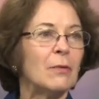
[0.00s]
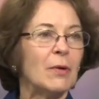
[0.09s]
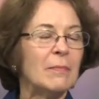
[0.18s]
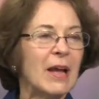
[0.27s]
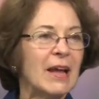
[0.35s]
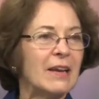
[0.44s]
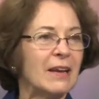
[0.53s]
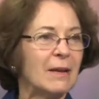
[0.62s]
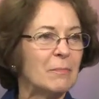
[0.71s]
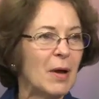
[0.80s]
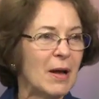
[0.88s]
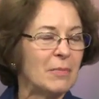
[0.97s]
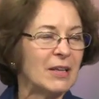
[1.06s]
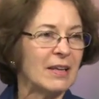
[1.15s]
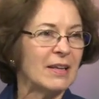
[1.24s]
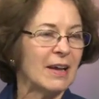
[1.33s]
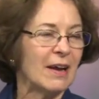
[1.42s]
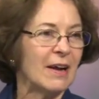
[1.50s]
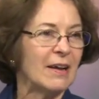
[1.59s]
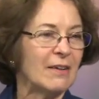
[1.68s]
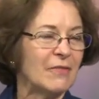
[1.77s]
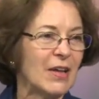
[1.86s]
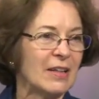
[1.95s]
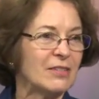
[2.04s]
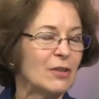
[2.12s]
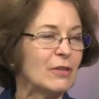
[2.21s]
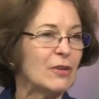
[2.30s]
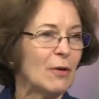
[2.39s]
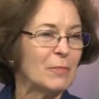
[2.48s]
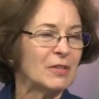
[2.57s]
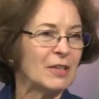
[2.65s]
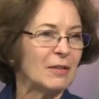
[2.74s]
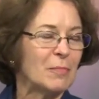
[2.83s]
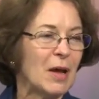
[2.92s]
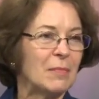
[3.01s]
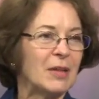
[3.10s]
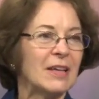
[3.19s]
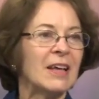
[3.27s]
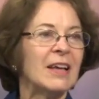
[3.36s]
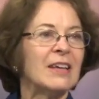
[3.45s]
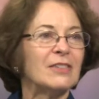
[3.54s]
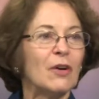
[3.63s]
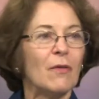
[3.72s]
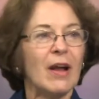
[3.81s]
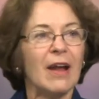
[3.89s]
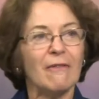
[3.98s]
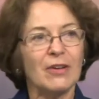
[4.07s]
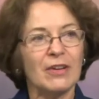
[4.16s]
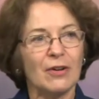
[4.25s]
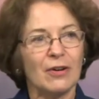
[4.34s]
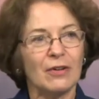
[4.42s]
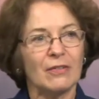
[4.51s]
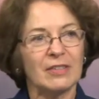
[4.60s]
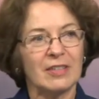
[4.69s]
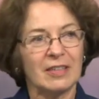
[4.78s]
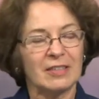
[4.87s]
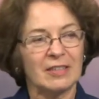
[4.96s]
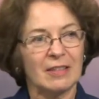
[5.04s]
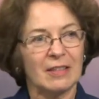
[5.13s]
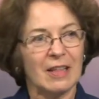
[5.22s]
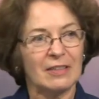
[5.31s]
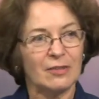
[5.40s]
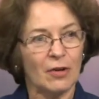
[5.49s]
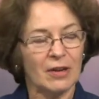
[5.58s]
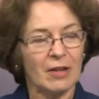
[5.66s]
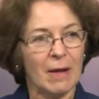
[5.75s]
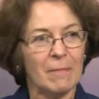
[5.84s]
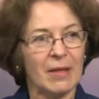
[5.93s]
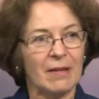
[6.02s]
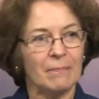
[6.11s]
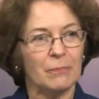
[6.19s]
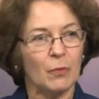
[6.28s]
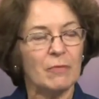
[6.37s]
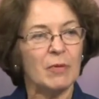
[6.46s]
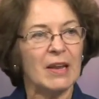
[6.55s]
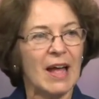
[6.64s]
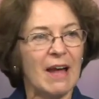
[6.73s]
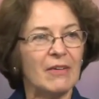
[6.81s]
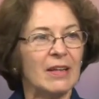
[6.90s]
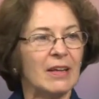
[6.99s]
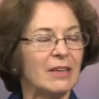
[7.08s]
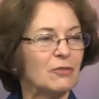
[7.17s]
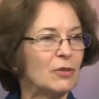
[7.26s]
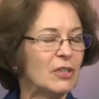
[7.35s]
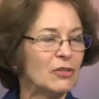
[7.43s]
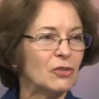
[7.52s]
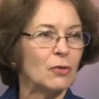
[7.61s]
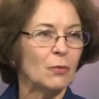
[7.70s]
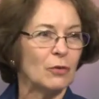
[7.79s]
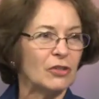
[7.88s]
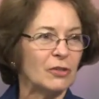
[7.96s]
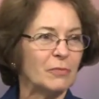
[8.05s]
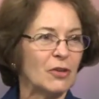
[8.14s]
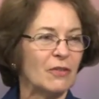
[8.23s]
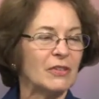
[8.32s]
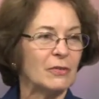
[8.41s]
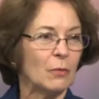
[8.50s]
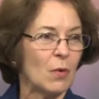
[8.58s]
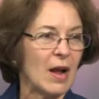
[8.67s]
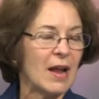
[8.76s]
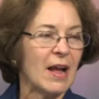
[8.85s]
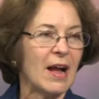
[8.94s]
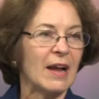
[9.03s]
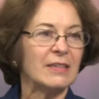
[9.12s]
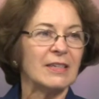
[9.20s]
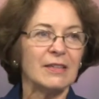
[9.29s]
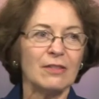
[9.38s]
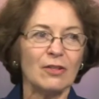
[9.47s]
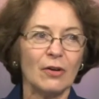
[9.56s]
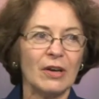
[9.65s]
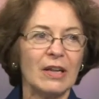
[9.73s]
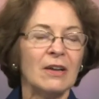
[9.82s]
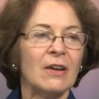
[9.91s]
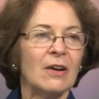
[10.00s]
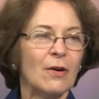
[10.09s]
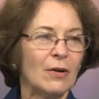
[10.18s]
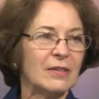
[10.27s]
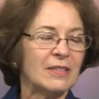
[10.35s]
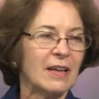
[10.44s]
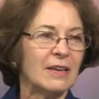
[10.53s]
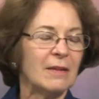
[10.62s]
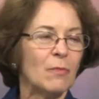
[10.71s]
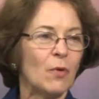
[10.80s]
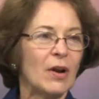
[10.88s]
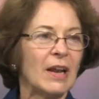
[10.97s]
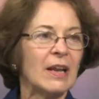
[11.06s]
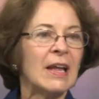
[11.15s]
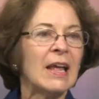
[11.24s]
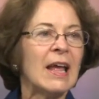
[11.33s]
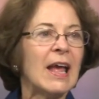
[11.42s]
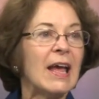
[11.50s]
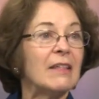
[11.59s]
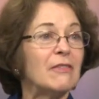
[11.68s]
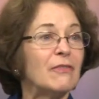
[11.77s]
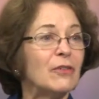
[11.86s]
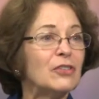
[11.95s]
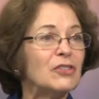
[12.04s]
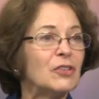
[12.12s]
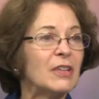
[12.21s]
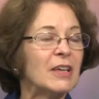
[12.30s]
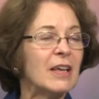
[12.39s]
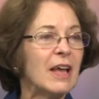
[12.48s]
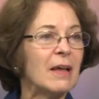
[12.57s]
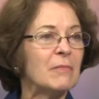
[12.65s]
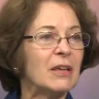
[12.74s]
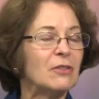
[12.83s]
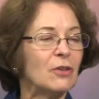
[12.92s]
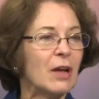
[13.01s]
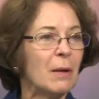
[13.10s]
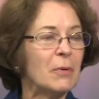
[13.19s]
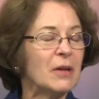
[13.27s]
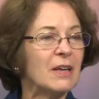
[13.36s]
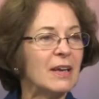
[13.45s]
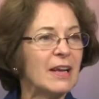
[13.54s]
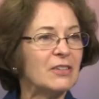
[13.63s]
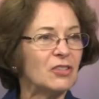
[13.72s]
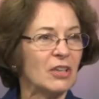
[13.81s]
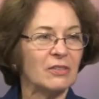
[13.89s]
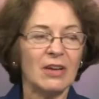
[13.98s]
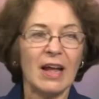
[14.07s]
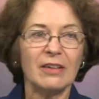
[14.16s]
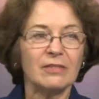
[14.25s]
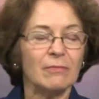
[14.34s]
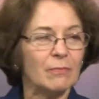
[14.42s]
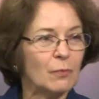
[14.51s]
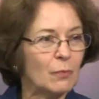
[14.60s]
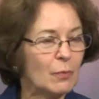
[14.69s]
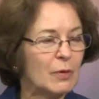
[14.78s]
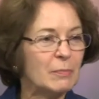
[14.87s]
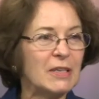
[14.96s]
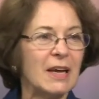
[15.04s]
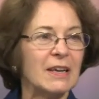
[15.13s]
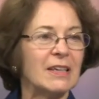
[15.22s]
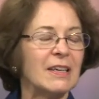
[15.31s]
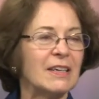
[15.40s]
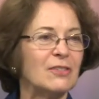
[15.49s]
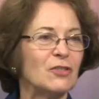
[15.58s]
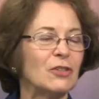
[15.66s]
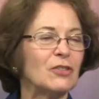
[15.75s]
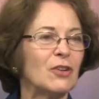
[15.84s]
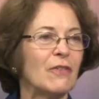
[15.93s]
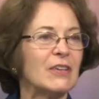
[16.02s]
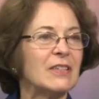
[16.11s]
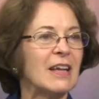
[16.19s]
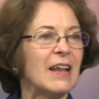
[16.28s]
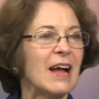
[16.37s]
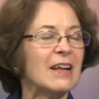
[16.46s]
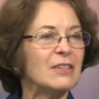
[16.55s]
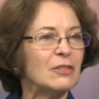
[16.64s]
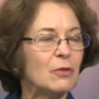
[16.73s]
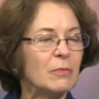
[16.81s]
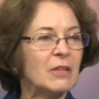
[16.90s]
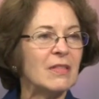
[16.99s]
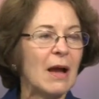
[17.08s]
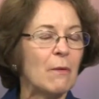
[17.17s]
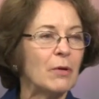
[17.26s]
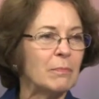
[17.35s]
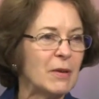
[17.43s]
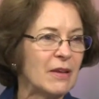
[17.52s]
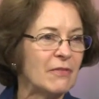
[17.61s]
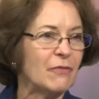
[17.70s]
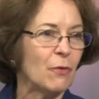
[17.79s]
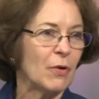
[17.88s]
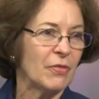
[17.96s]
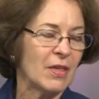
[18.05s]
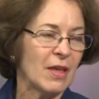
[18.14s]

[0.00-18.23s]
We made it a public event, so it's open to the public. So every year since they started coming, we've been having a traditional worship service at Y High, 10:30, on Sunday morning. The first year they came, they took up a collection, as would be done in any church service. And I assumed that that would be for them.